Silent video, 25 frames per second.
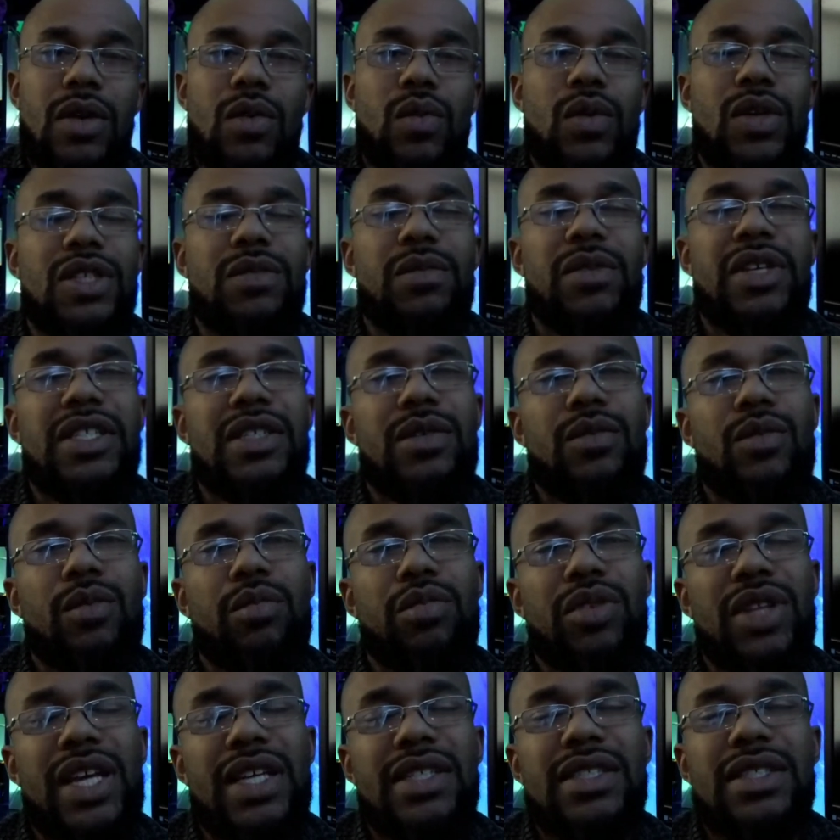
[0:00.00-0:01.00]
which means it
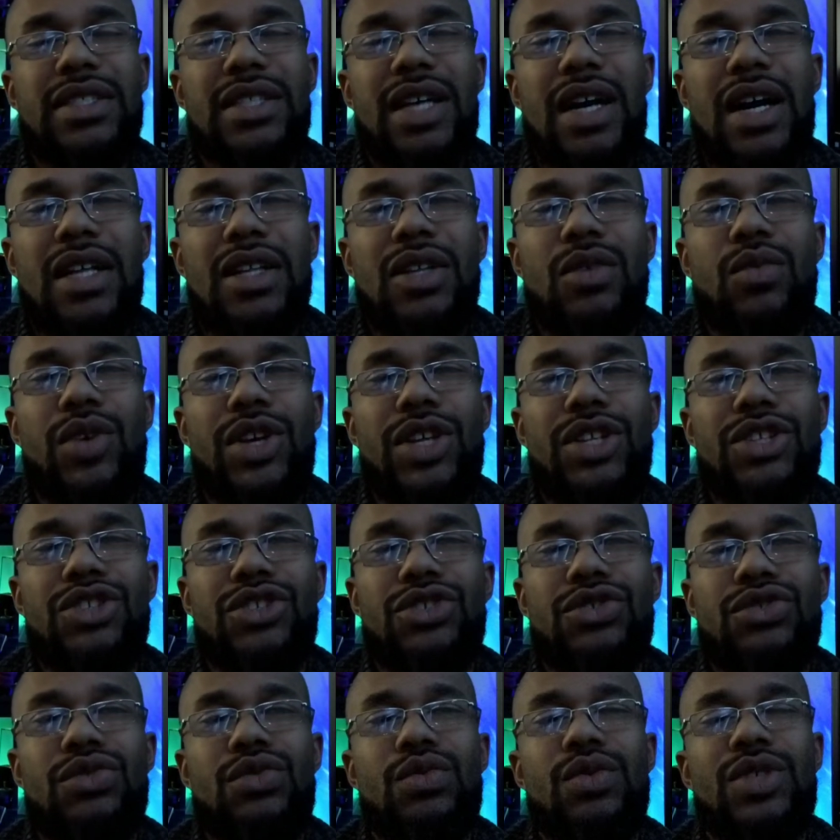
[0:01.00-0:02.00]
replaces Halloween
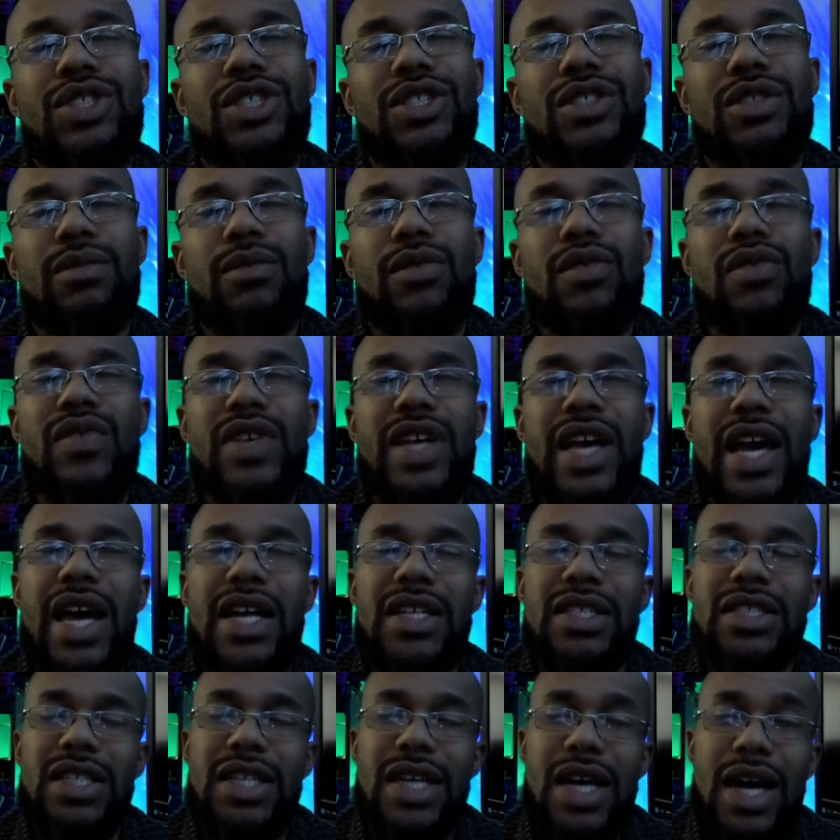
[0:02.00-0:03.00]
2, which is a movie I
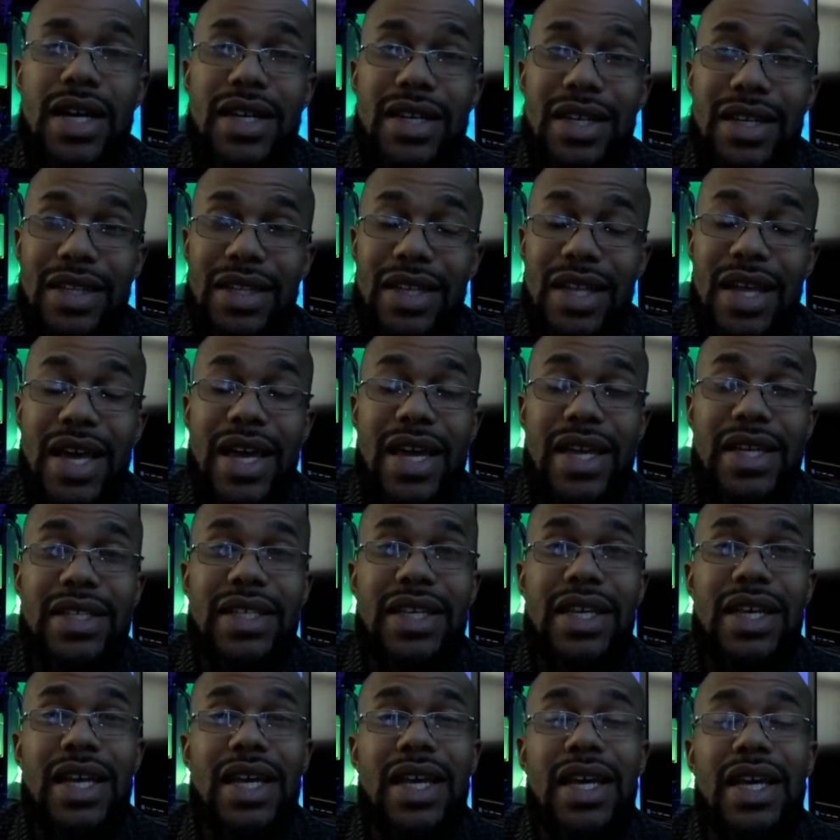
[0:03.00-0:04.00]
actually kind of liked,